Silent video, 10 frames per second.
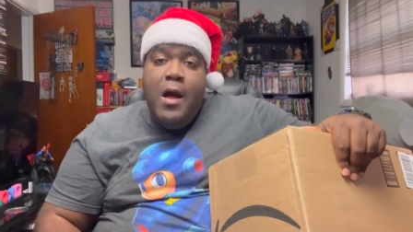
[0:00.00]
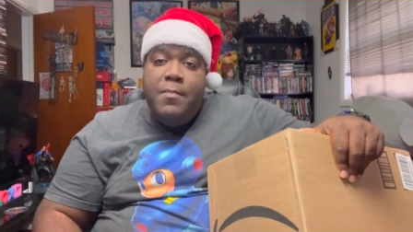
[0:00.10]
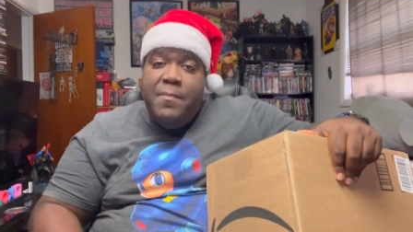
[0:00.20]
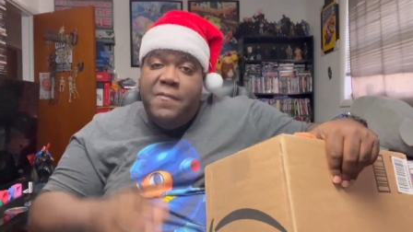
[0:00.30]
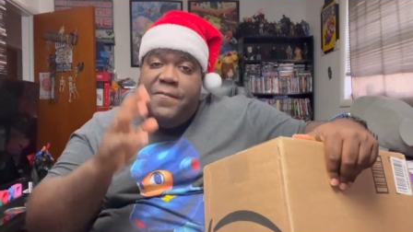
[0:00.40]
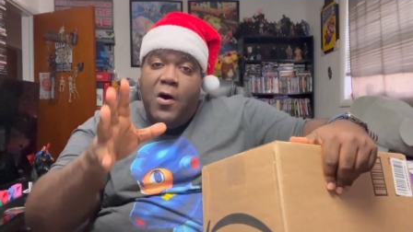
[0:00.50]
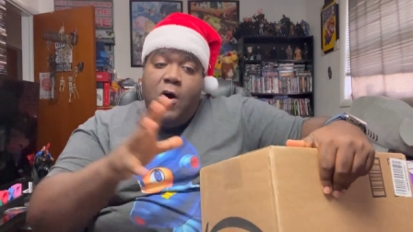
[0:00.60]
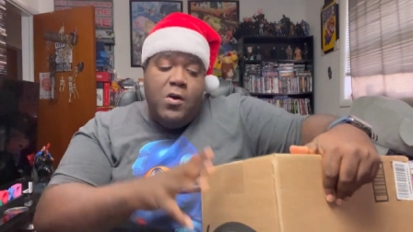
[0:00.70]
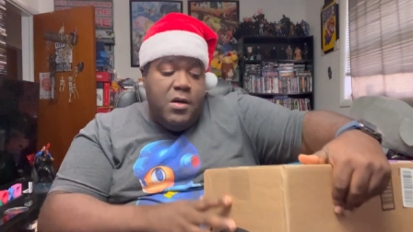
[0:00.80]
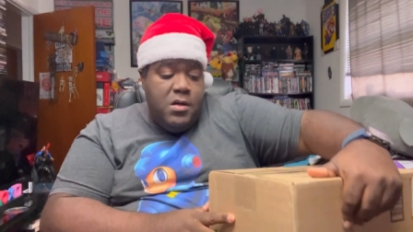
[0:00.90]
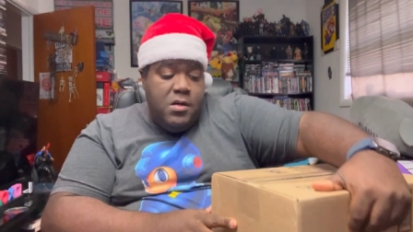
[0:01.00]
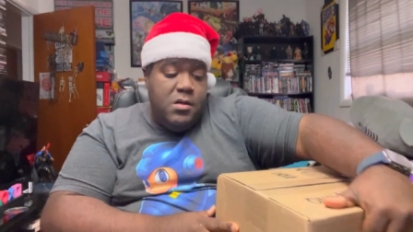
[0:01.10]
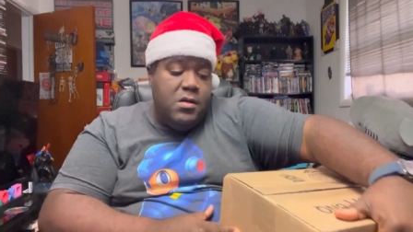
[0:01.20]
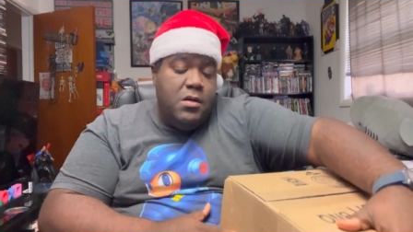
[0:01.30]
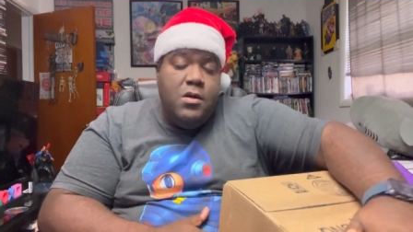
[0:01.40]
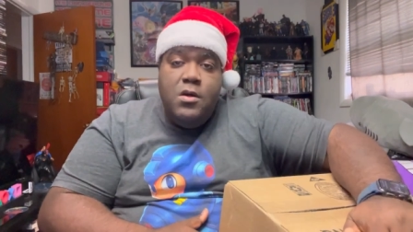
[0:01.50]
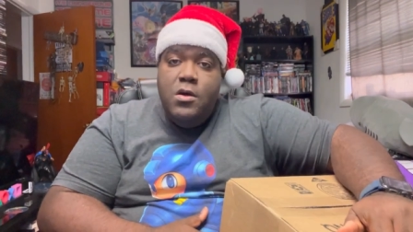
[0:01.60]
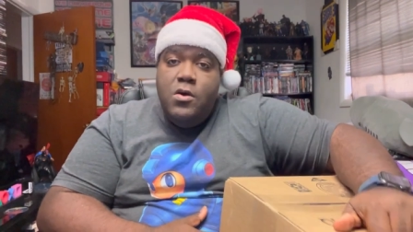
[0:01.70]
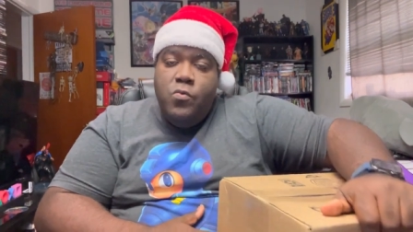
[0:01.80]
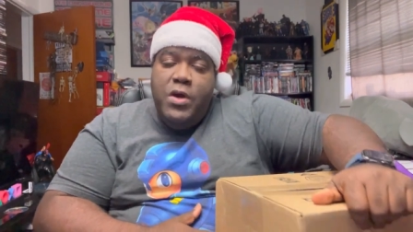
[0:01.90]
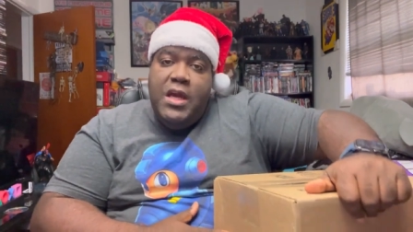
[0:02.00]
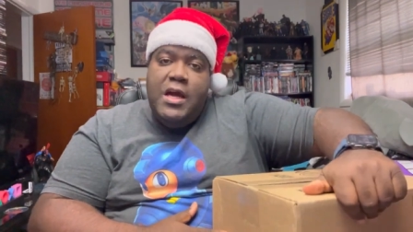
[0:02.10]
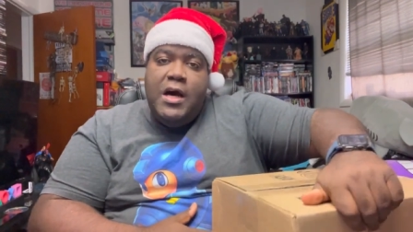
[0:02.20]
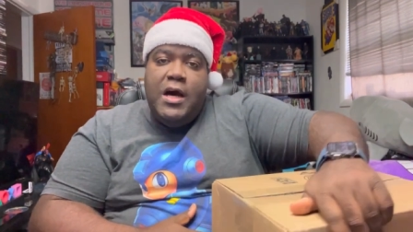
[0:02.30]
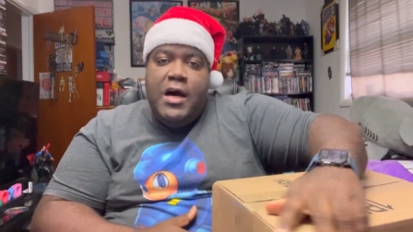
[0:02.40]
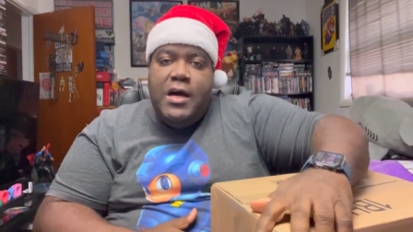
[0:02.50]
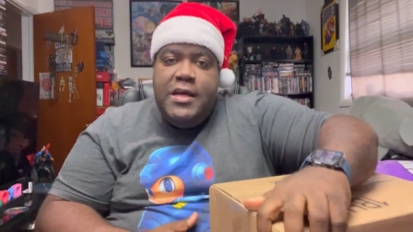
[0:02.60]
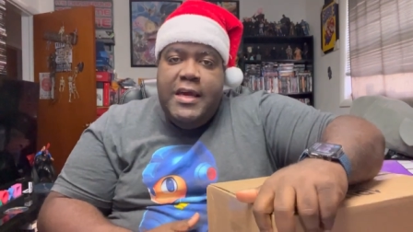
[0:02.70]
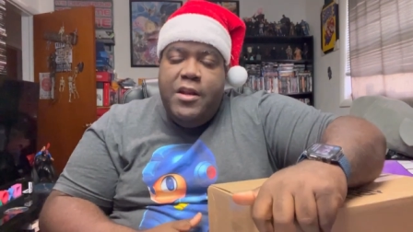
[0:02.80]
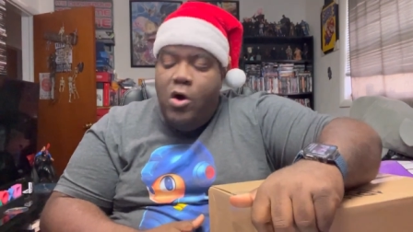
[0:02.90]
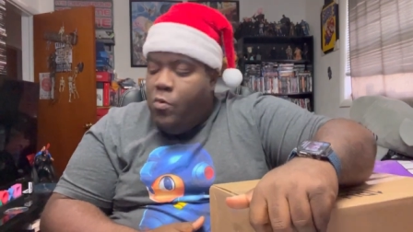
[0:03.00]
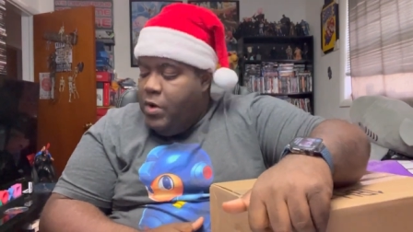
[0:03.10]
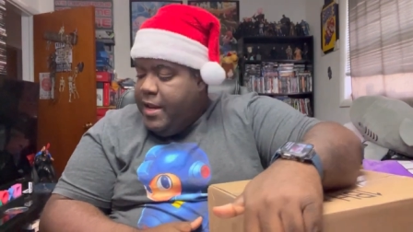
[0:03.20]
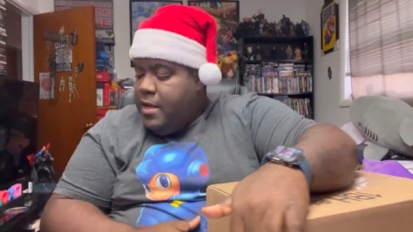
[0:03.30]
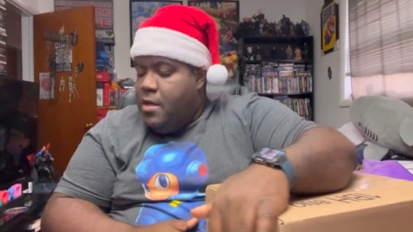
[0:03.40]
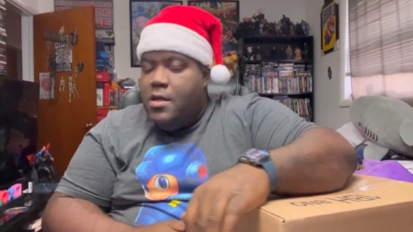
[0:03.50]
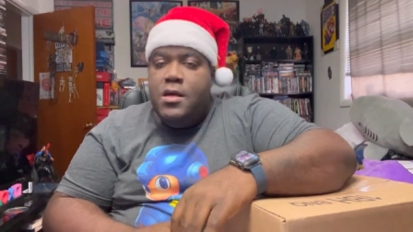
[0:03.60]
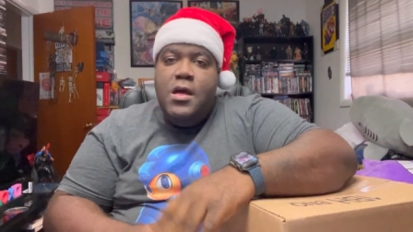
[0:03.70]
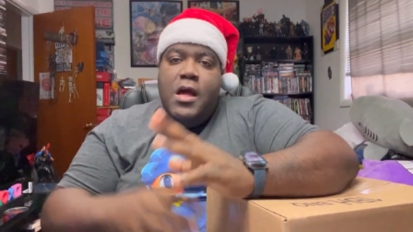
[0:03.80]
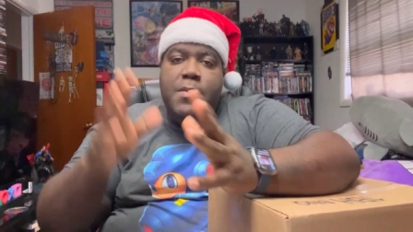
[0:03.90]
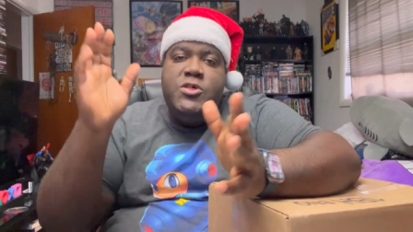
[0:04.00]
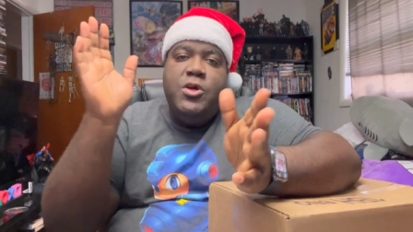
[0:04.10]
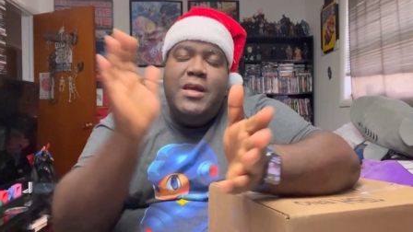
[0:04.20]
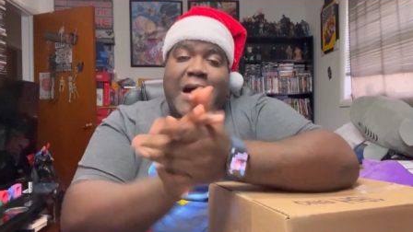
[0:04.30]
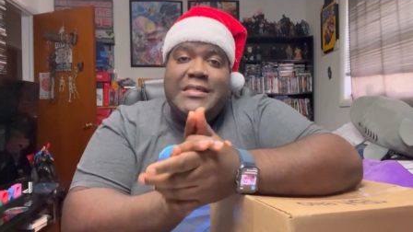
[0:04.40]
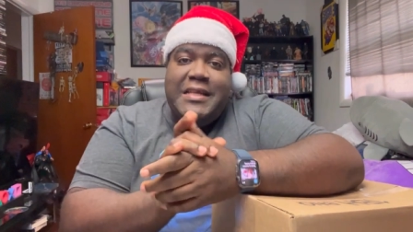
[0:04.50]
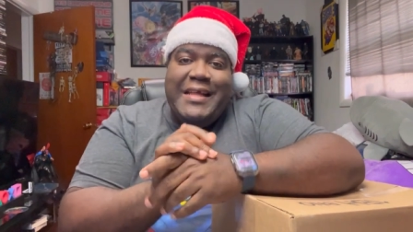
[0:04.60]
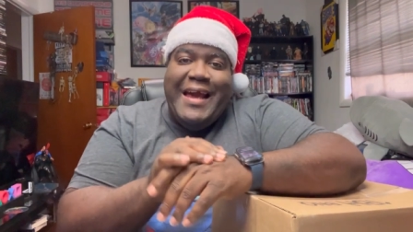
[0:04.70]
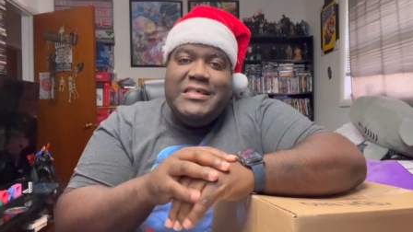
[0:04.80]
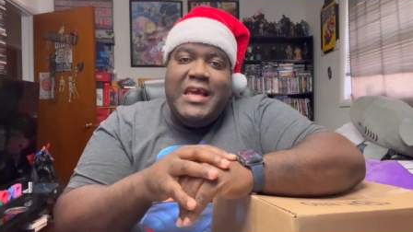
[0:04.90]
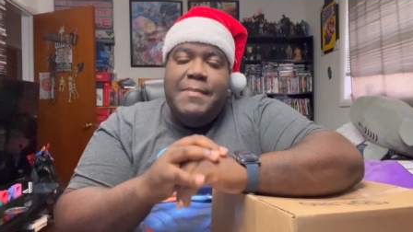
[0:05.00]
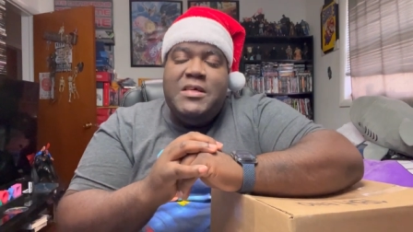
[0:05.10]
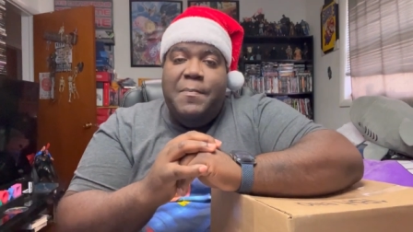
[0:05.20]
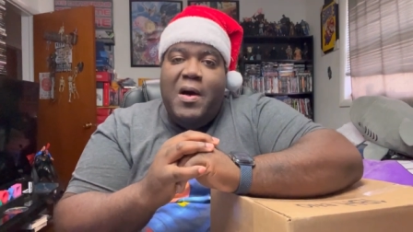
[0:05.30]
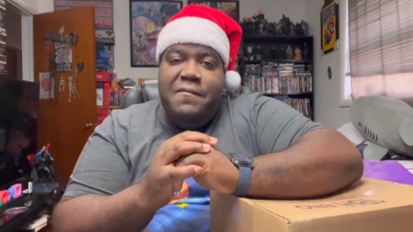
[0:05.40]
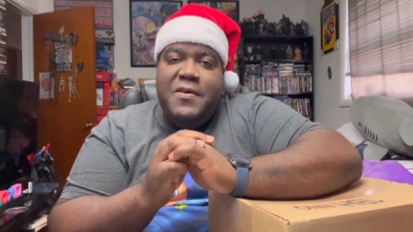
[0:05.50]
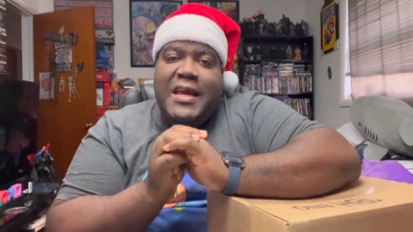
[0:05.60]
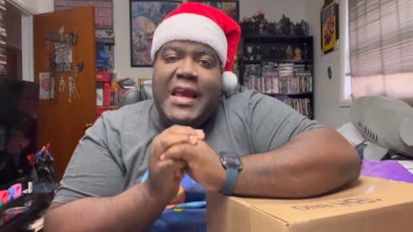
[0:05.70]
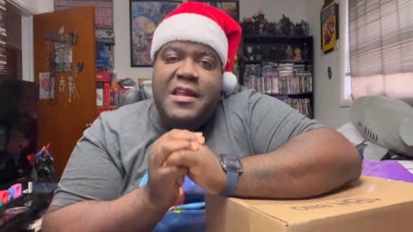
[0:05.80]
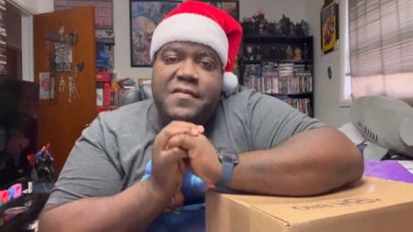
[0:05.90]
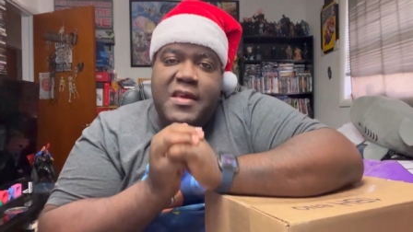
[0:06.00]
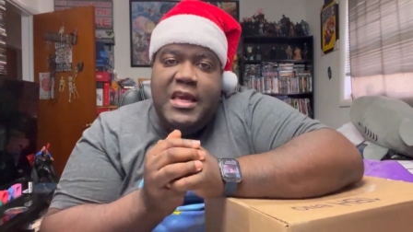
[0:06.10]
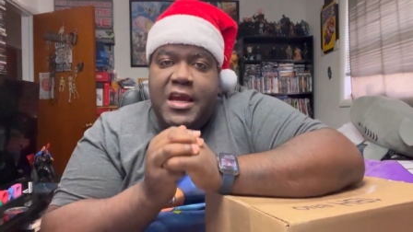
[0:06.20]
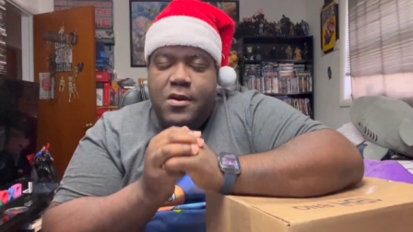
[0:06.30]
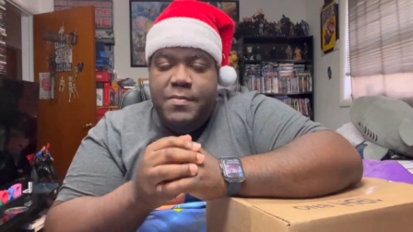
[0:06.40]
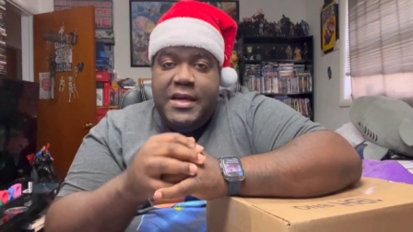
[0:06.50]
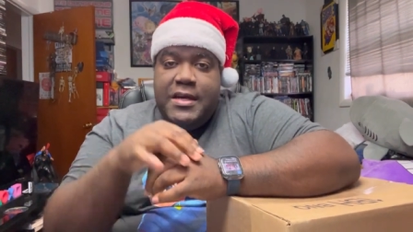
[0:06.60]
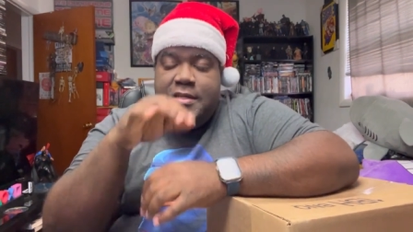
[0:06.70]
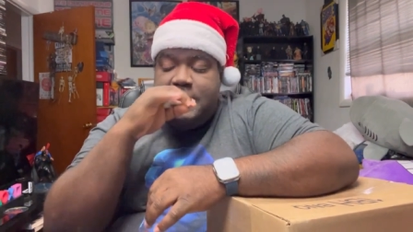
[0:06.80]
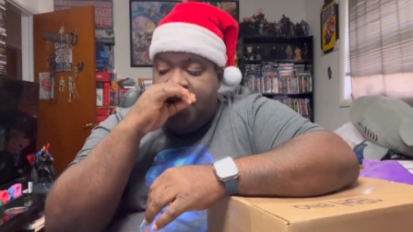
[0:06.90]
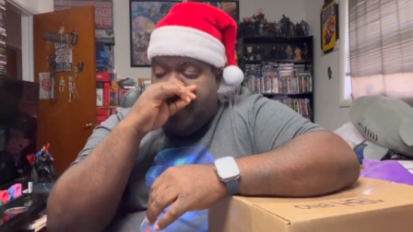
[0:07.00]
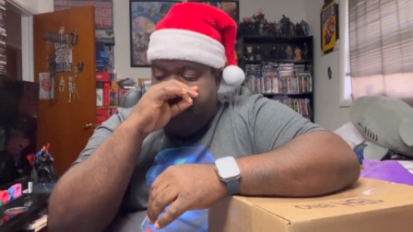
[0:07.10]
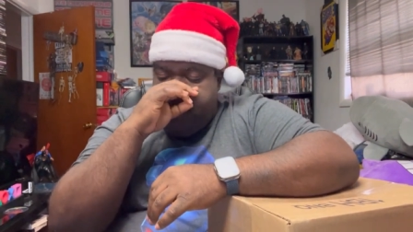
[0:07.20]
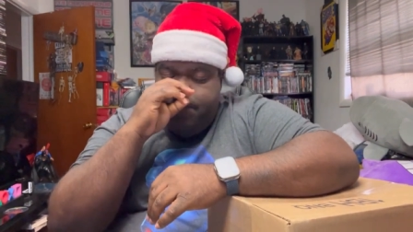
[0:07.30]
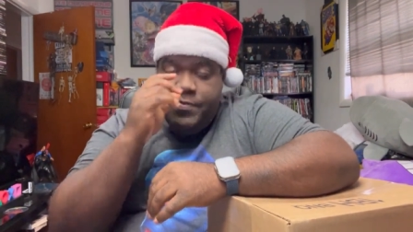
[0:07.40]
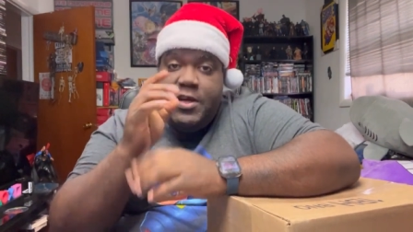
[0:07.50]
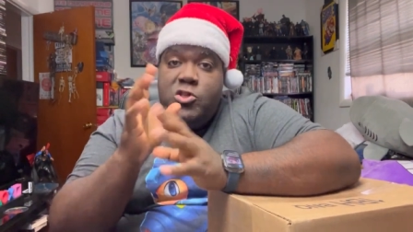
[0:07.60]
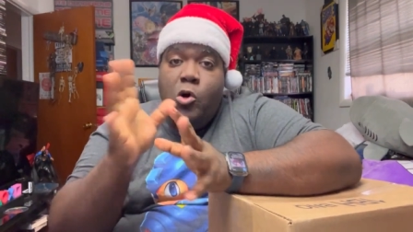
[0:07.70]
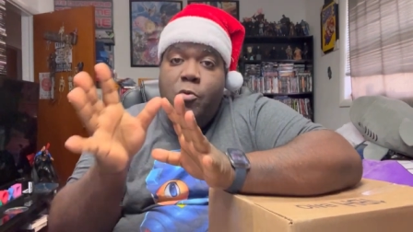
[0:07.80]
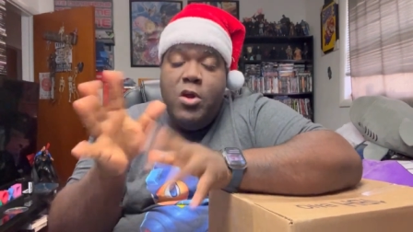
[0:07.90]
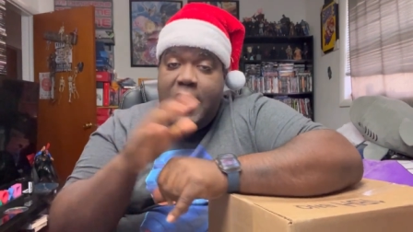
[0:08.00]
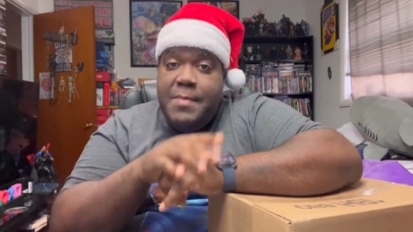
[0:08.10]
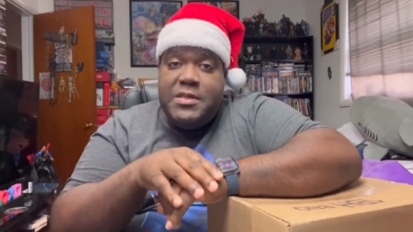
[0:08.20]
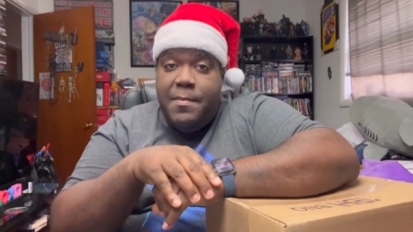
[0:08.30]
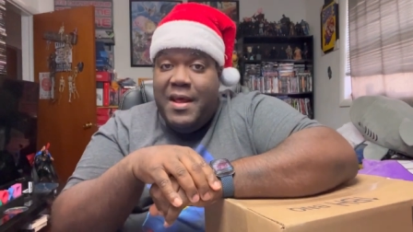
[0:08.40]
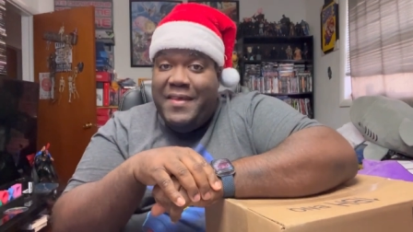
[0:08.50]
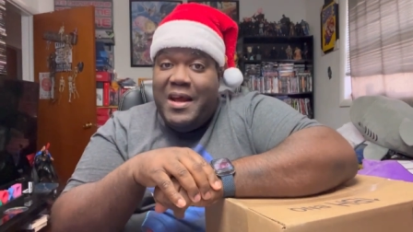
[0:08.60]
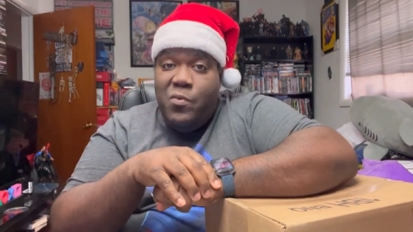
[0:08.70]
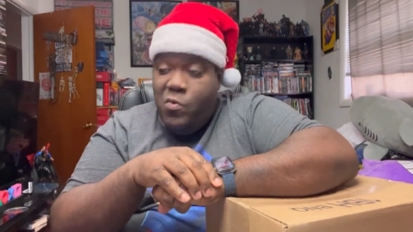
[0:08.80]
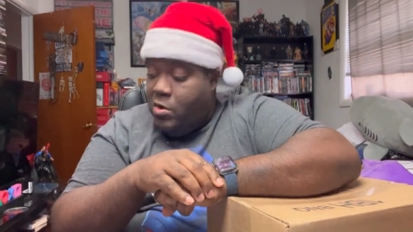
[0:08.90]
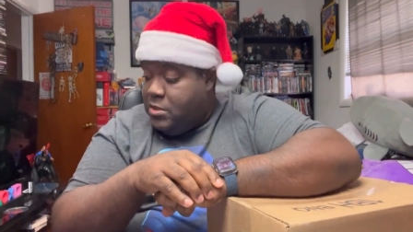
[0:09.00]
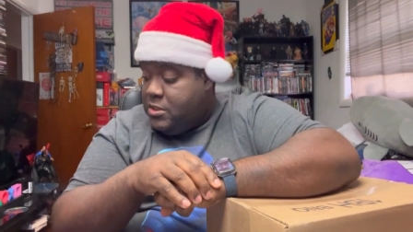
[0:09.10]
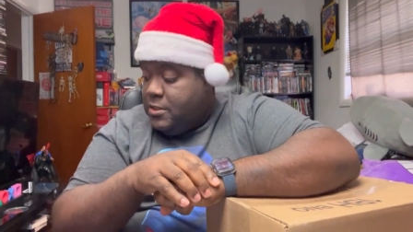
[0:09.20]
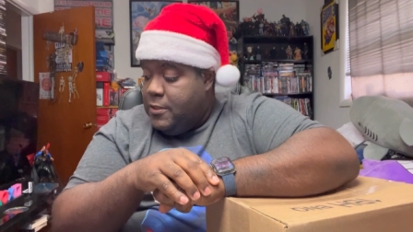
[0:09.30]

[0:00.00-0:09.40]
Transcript: But before we get on with it, show you guys the last games I bought for the end of the year, because there's no more games coming out that I want.